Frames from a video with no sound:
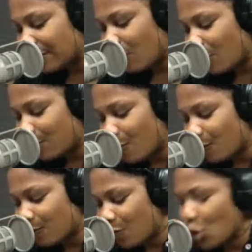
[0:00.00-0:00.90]

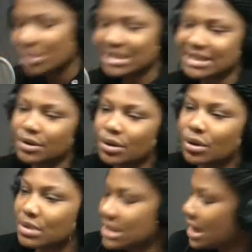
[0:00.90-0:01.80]

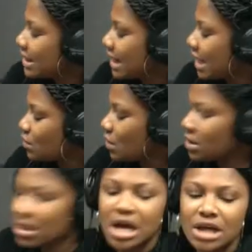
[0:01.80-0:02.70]
444
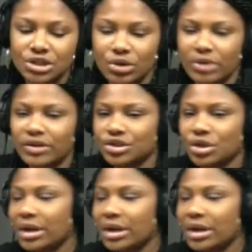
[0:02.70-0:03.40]
0981 to join the show.